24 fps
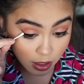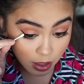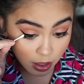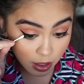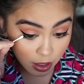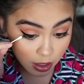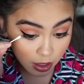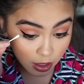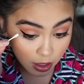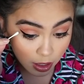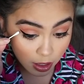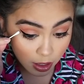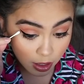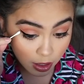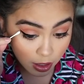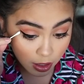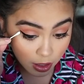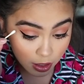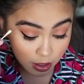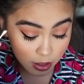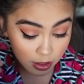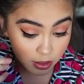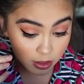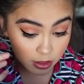
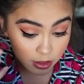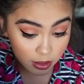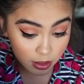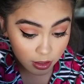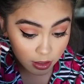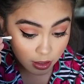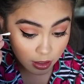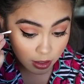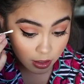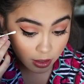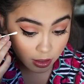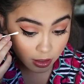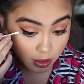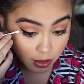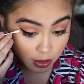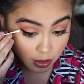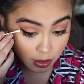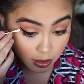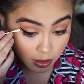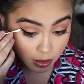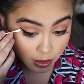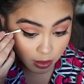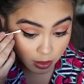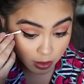
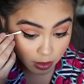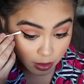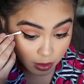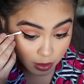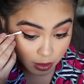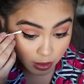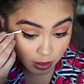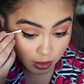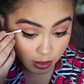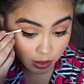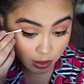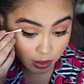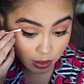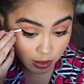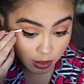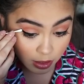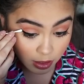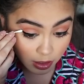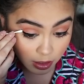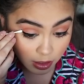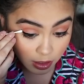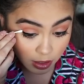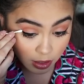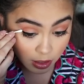
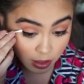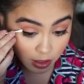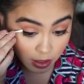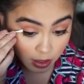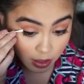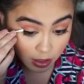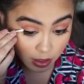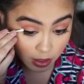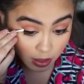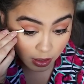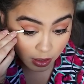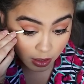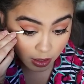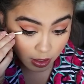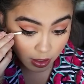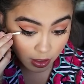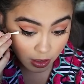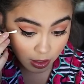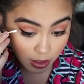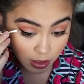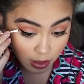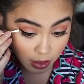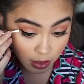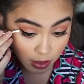
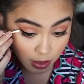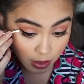(no one is talking)